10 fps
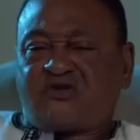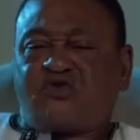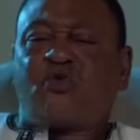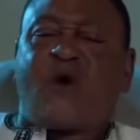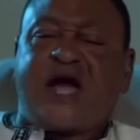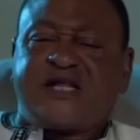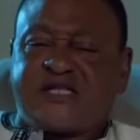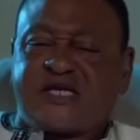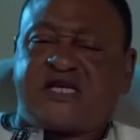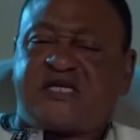So why
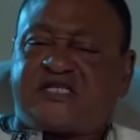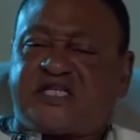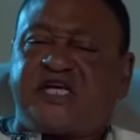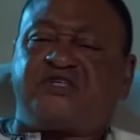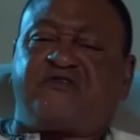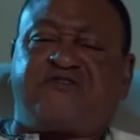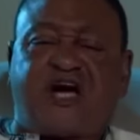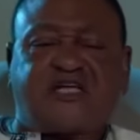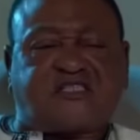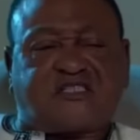the change of
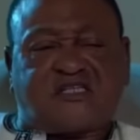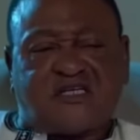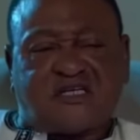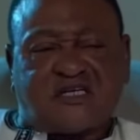hearts?